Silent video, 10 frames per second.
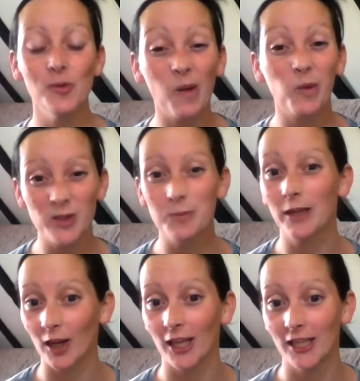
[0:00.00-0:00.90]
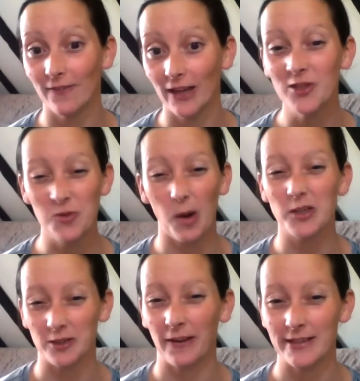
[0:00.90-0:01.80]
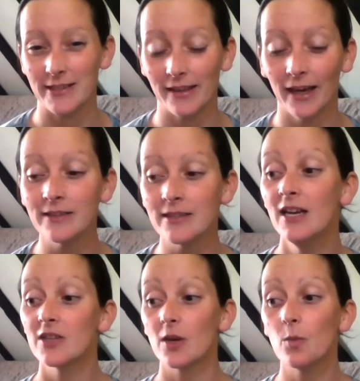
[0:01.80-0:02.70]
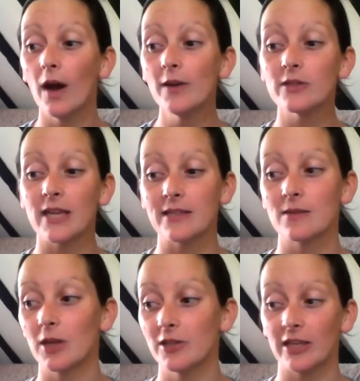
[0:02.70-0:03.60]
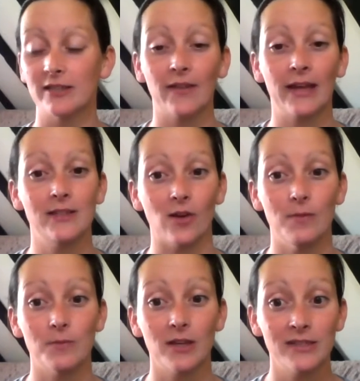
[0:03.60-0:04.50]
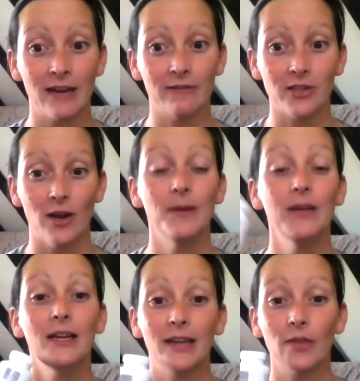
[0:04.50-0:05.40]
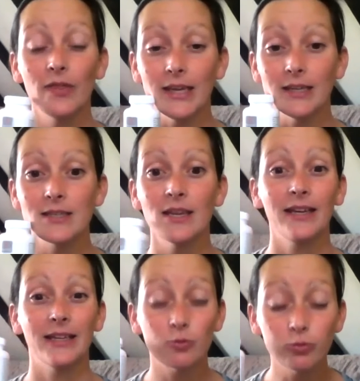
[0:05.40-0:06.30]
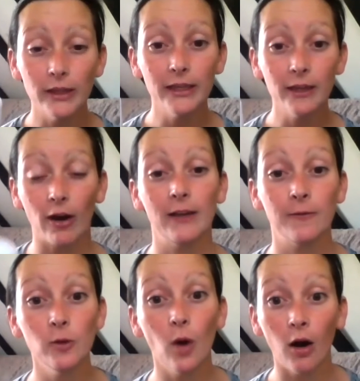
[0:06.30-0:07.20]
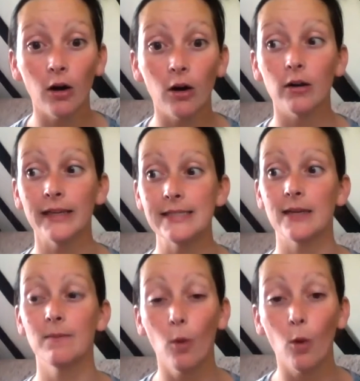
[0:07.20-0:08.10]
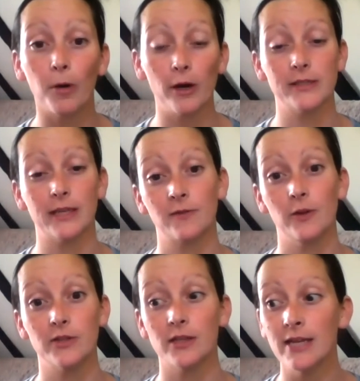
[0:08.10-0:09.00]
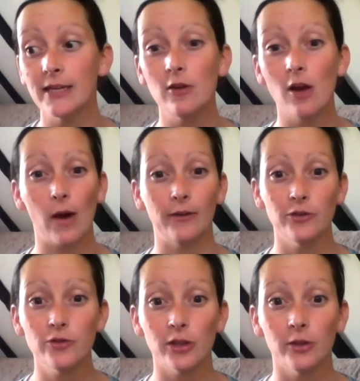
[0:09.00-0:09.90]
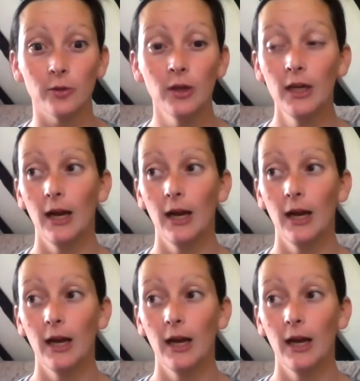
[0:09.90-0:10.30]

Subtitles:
might want to be cooking your veg. You might just fancy that. So why not take some digestive enzymes, TERRAzyme? Now this is really great if you are eating more processed food. So say you go out and you do